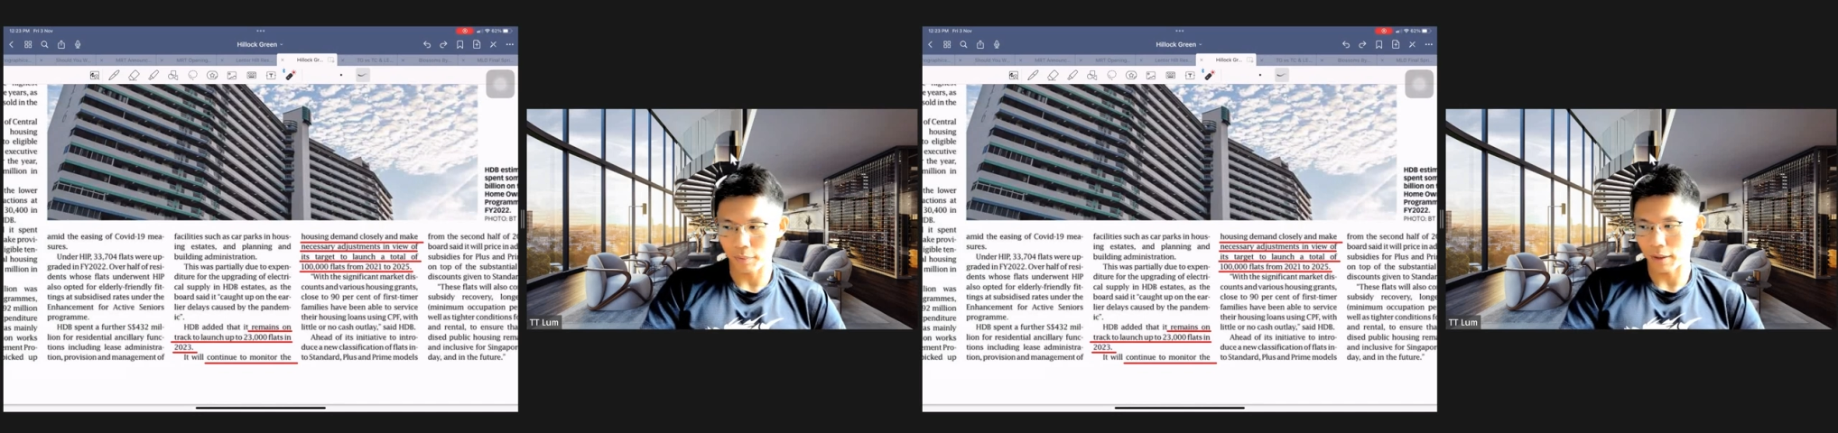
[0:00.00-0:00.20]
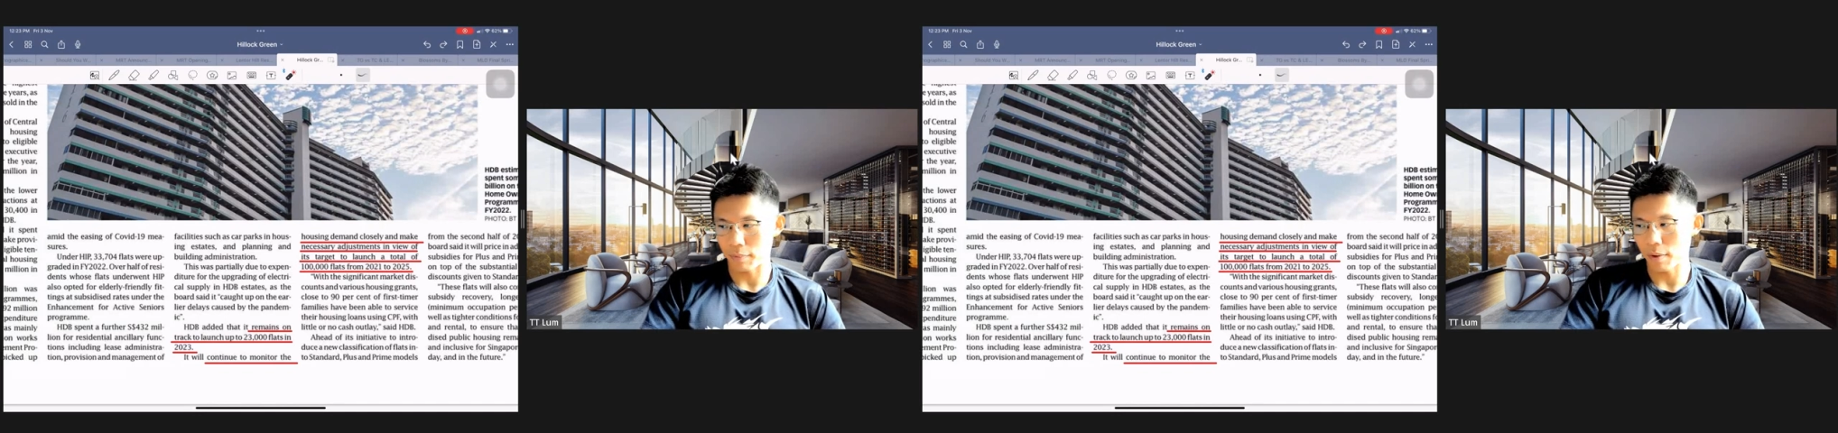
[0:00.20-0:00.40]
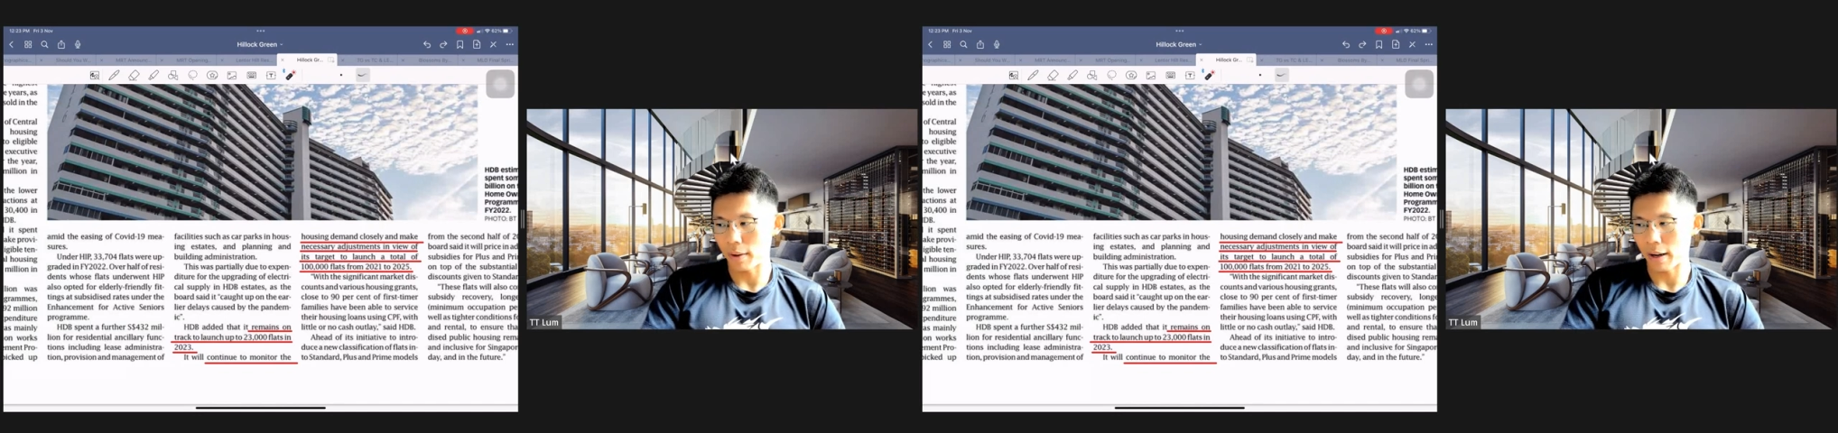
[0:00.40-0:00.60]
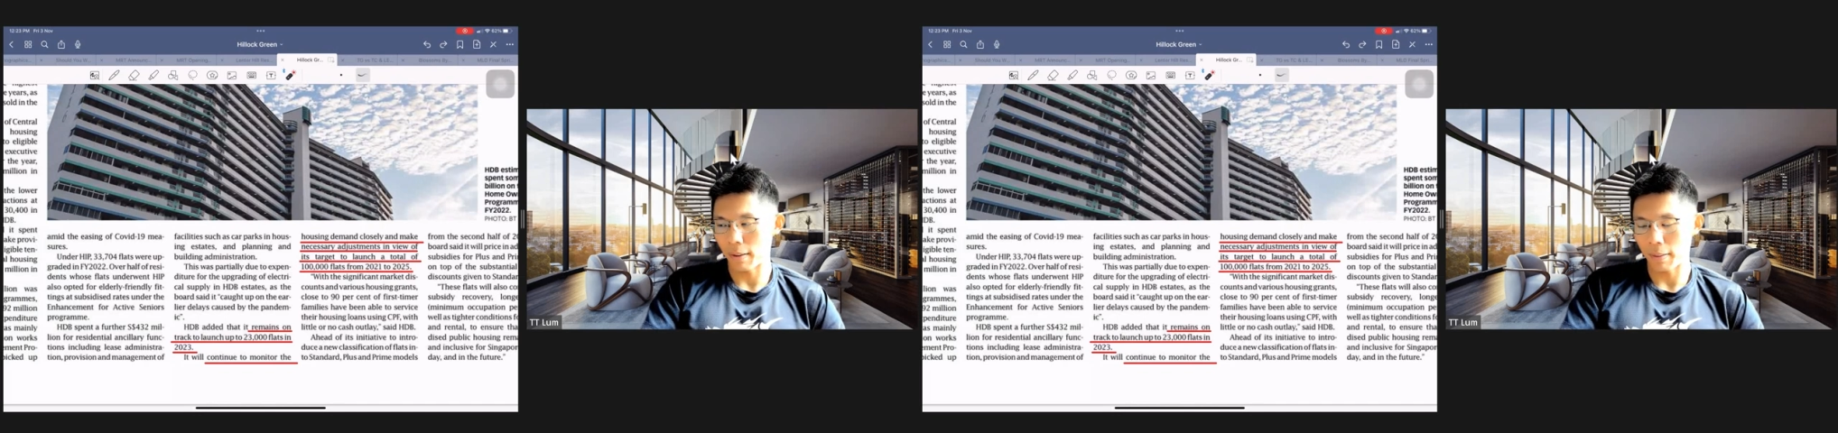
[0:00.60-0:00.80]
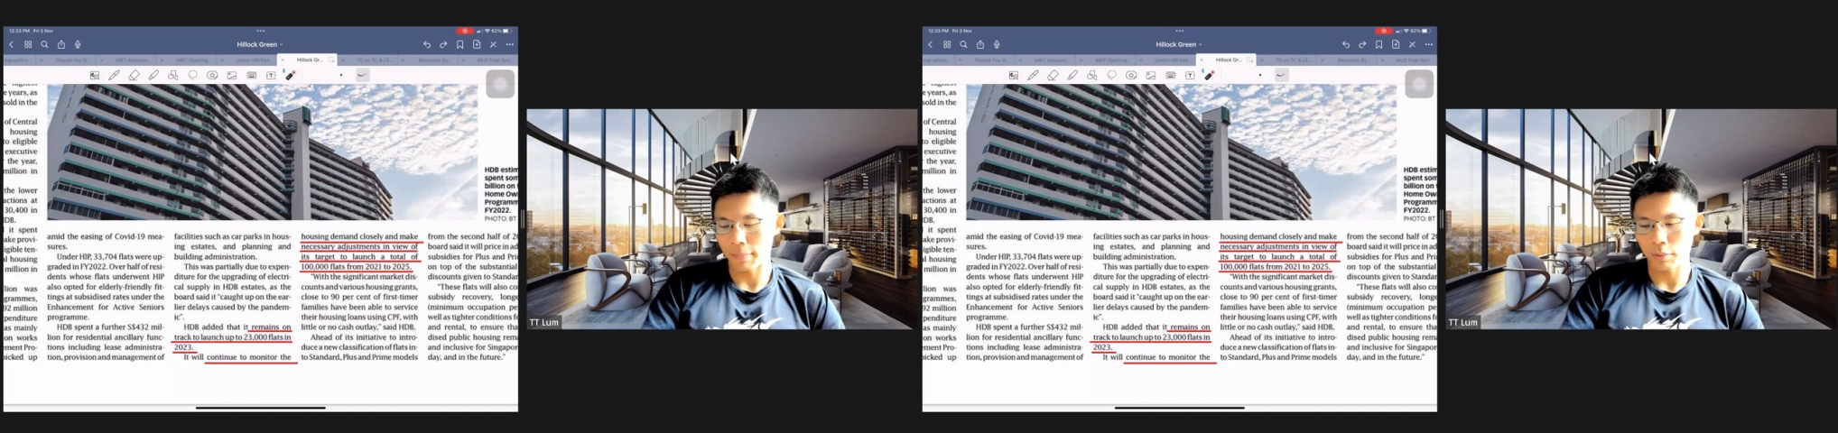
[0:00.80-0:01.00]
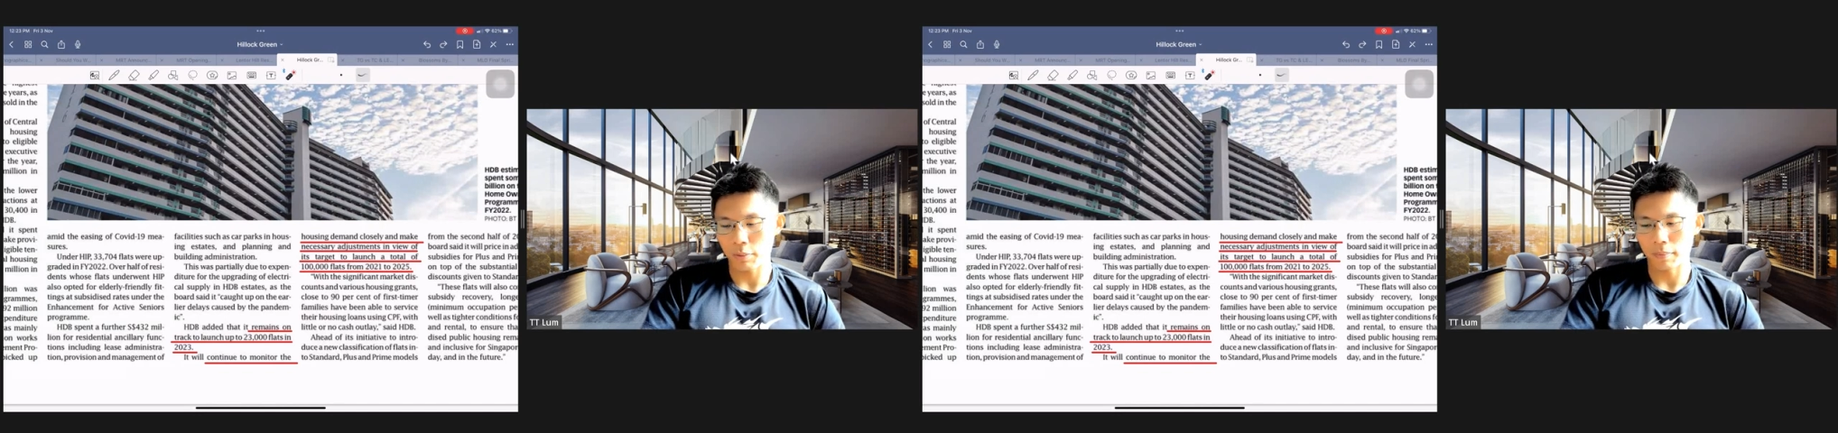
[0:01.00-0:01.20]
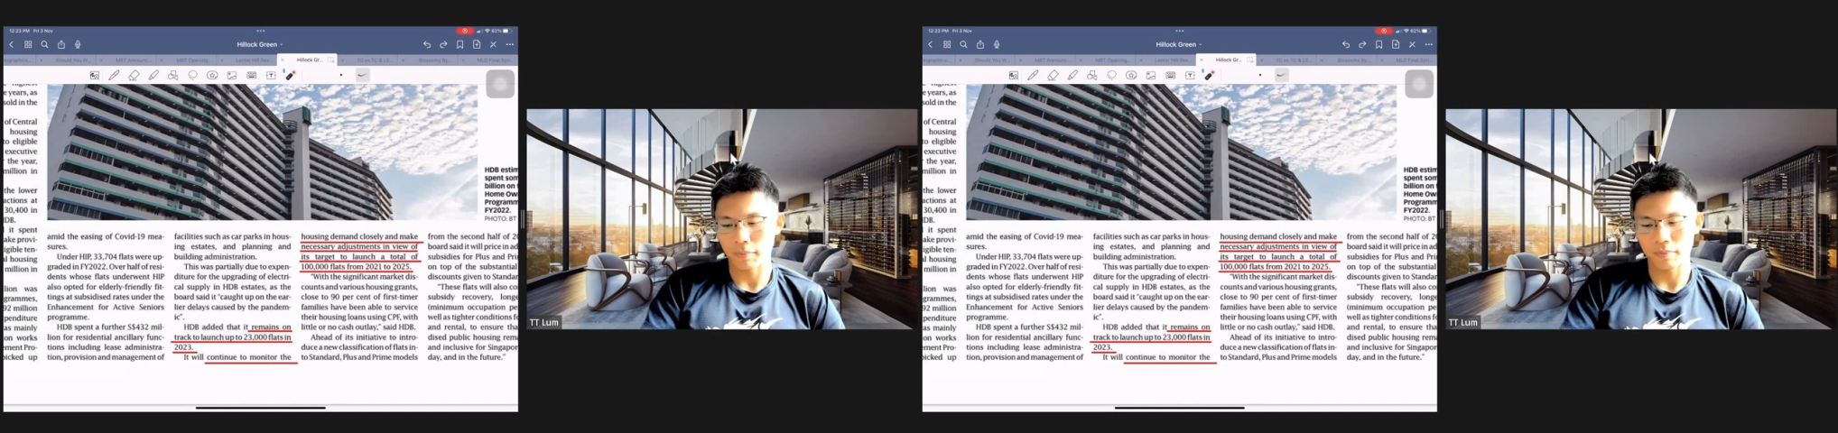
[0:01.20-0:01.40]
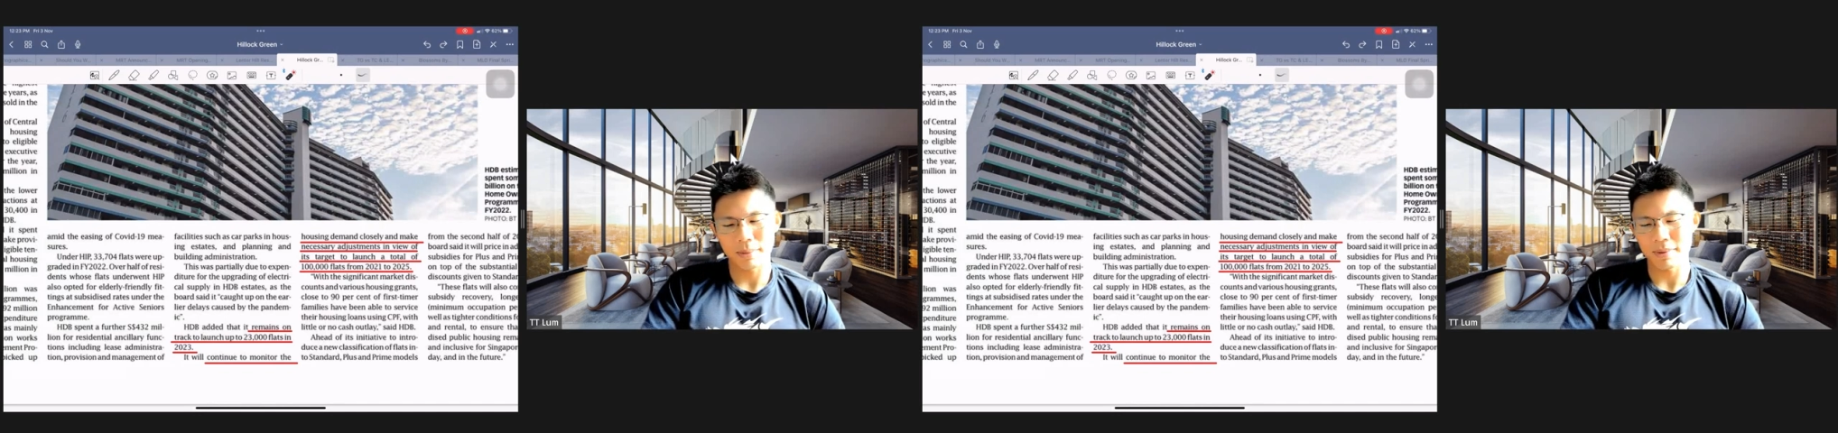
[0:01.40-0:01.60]

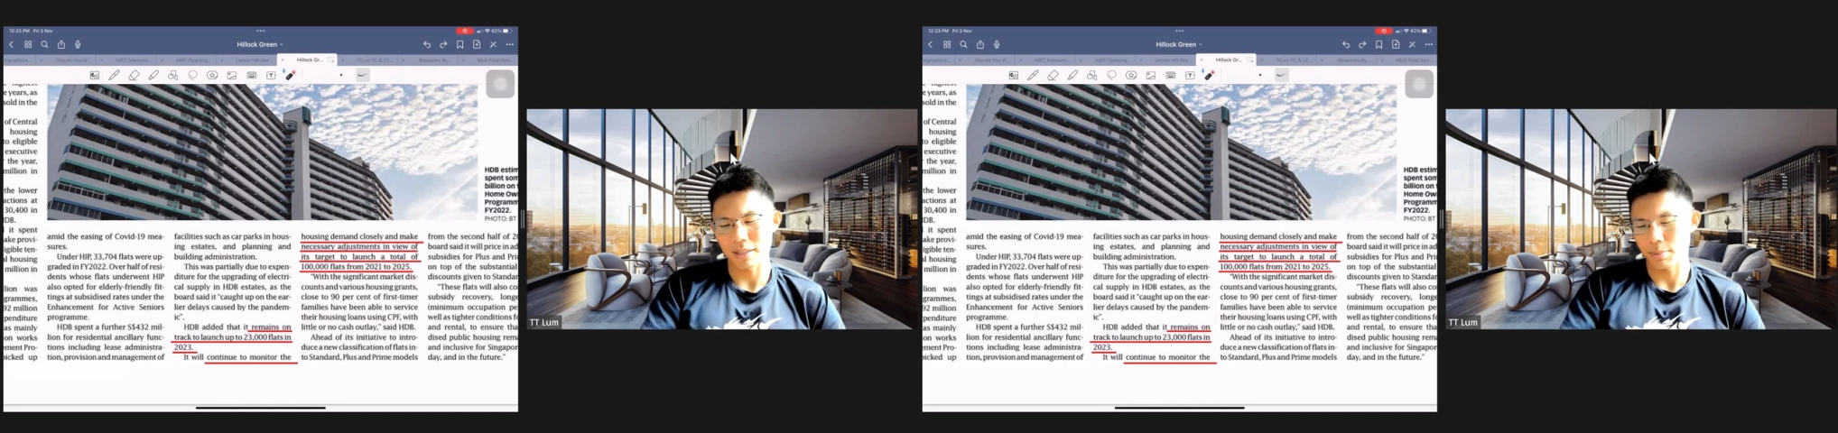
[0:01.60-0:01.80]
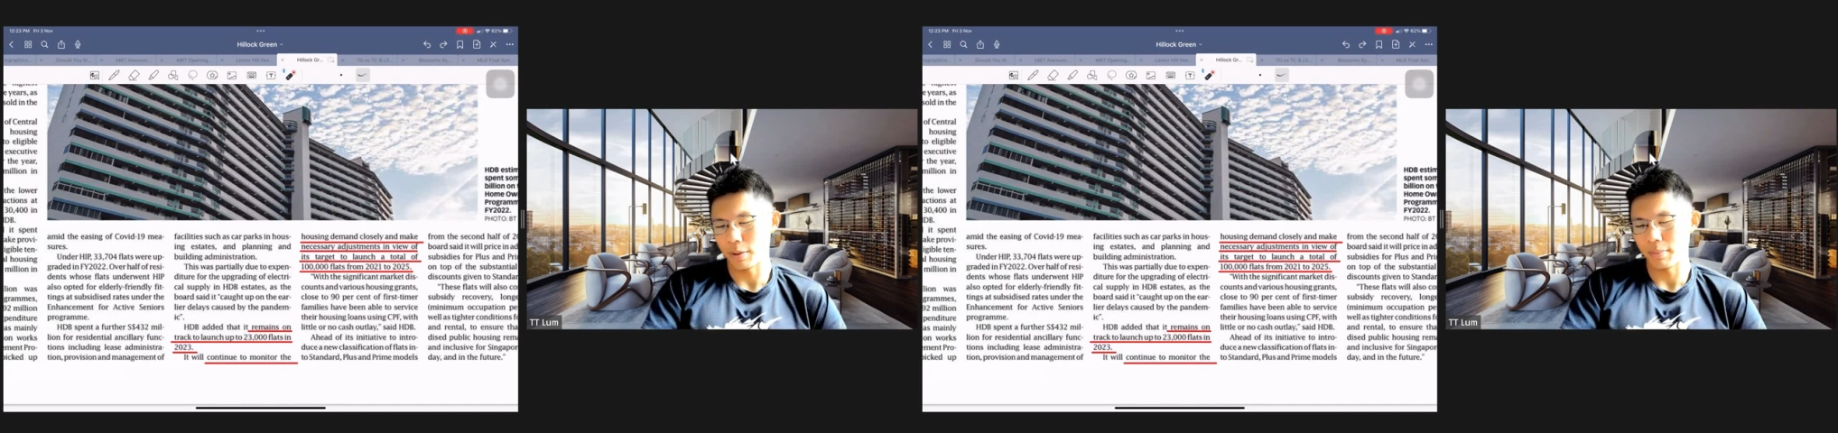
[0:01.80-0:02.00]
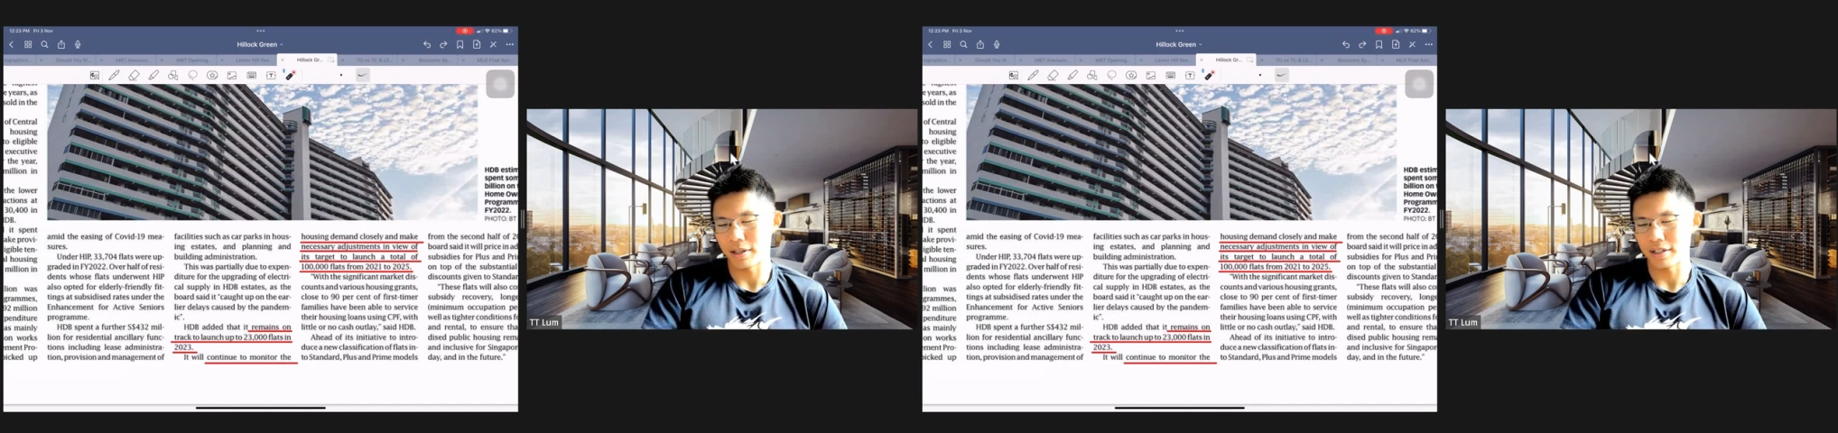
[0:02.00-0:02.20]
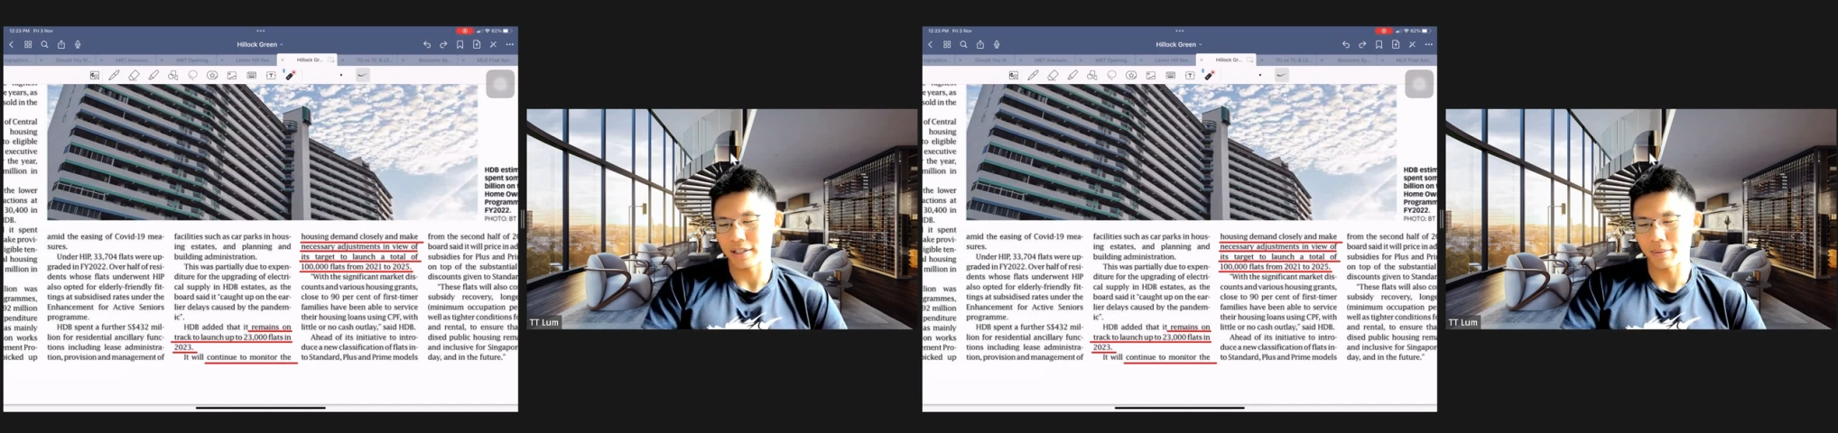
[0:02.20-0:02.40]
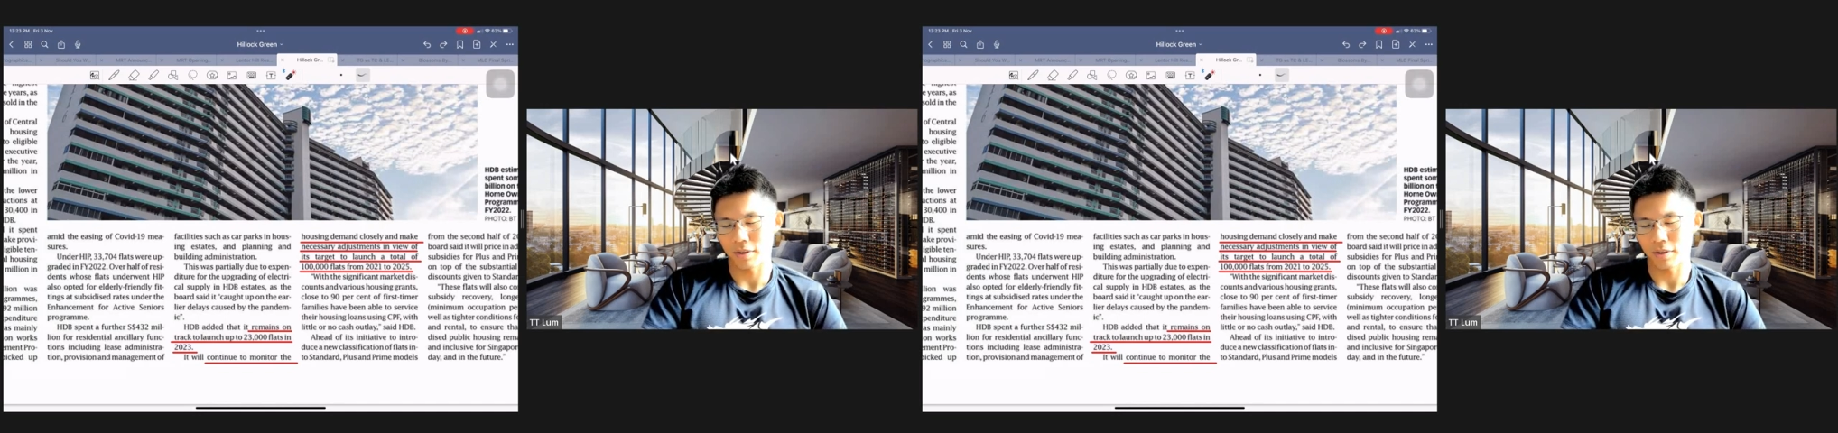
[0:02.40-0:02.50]
What demand is pretty much the same.